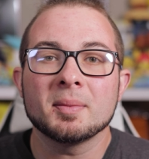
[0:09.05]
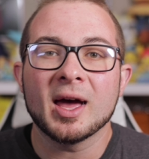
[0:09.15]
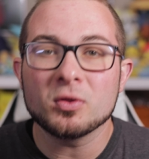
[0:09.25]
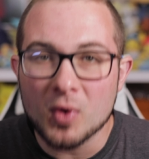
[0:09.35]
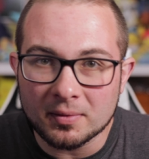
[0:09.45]
up,
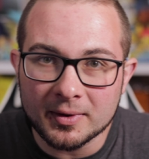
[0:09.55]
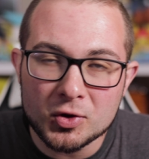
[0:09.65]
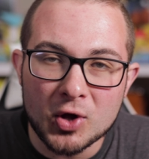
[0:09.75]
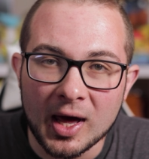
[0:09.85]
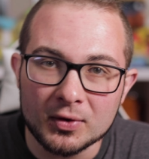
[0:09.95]
guys? Welcome to the
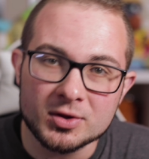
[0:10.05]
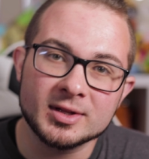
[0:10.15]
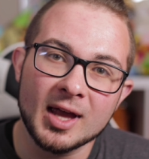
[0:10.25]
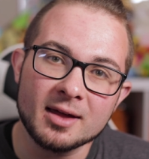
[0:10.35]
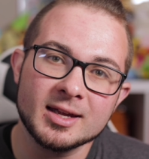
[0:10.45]
channel. It's
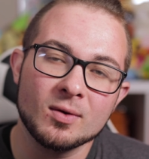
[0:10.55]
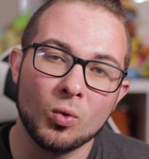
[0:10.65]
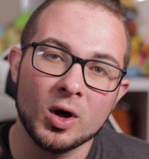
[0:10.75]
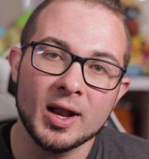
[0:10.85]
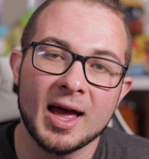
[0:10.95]
Dusty,
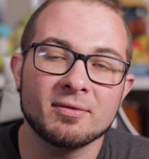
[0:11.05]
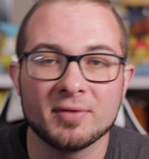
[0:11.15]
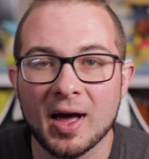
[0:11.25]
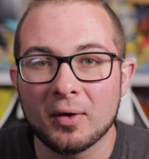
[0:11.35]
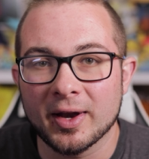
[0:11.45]
one half of
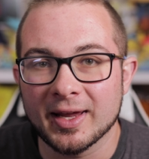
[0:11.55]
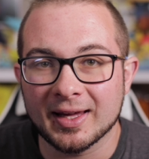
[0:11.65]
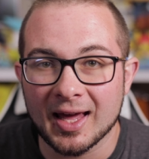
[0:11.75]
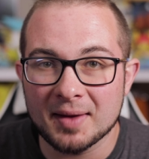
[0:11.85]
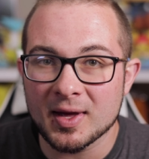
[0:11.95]
Al Radiant
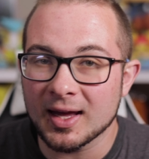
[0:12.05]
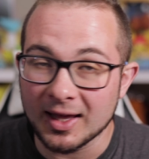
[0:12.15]
Gaming,